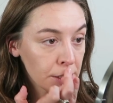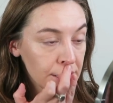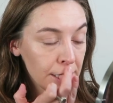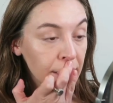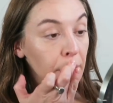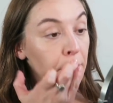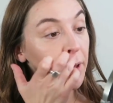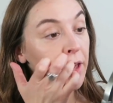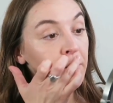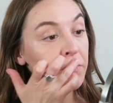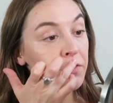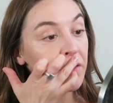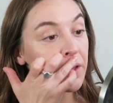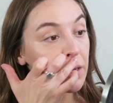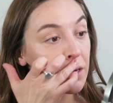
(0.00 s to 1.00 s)
gonna take my
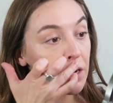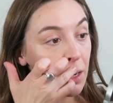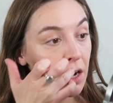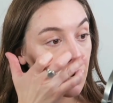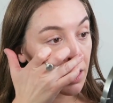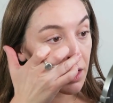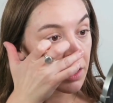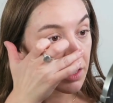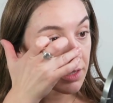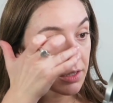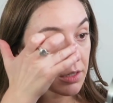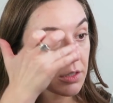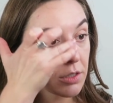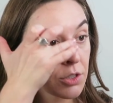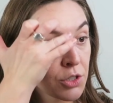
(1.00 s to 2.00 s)
finger
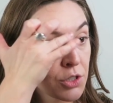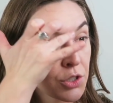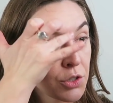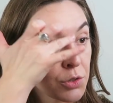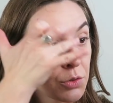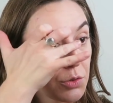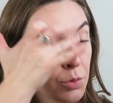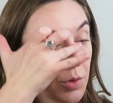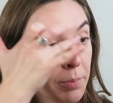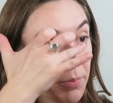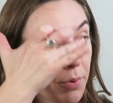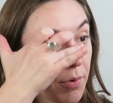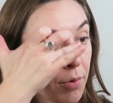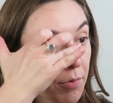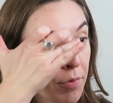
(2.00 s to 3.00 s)
to
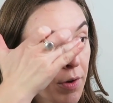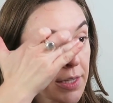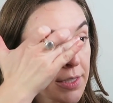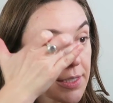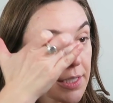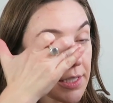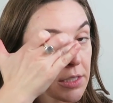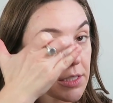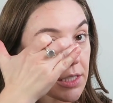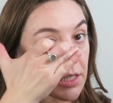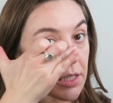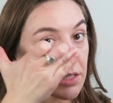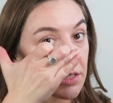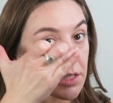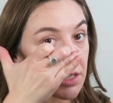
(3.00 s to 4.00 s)
press it
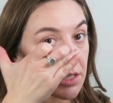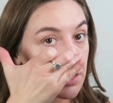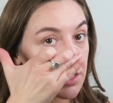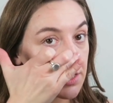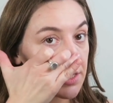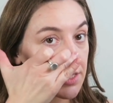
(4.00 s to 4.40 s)
into the